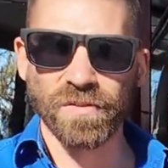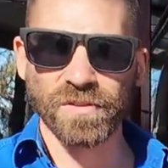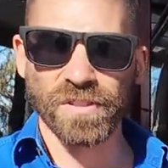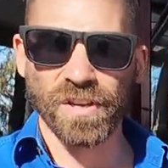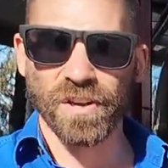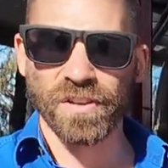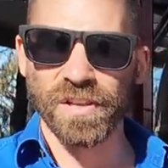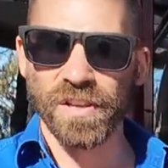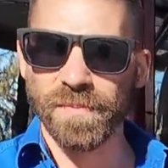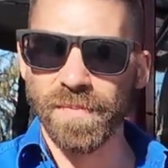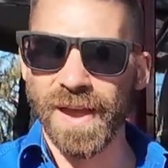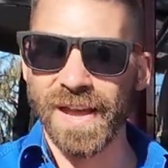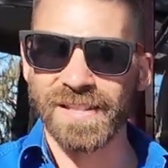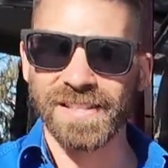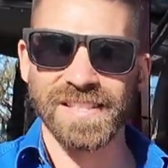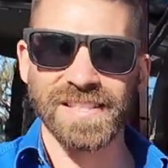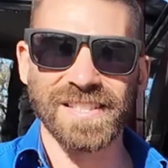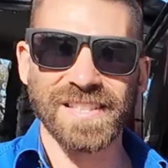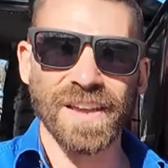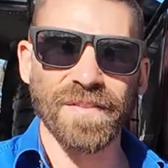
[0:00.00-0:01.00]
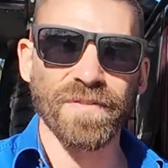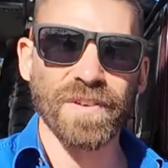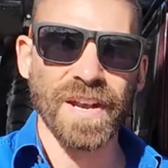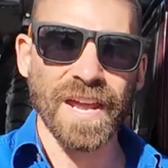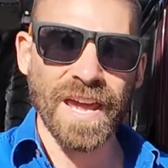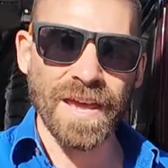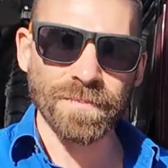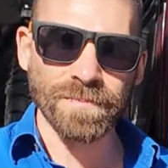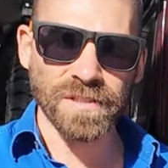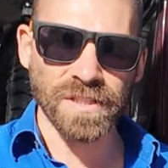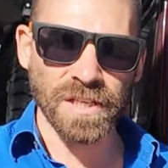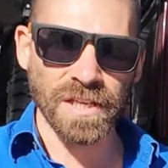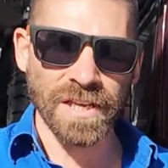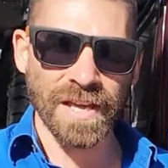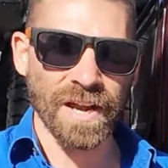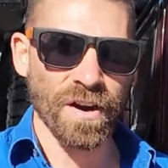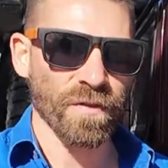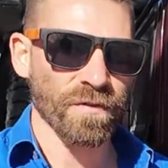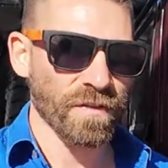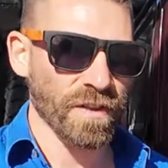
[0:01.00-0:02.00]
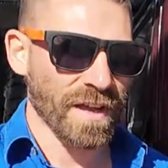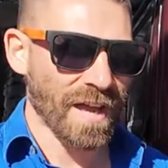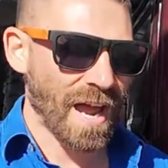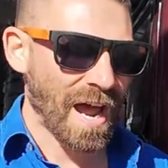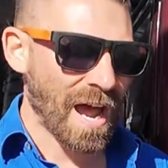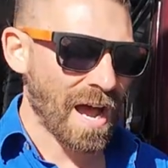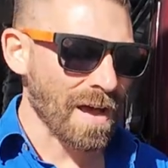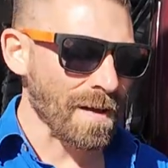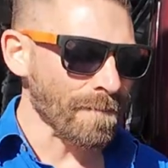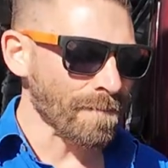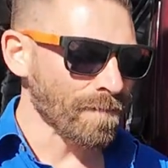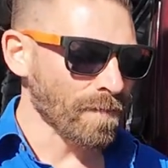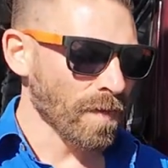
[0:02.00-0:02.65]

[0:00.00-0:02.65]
It's only about 7 amps that you get off the car.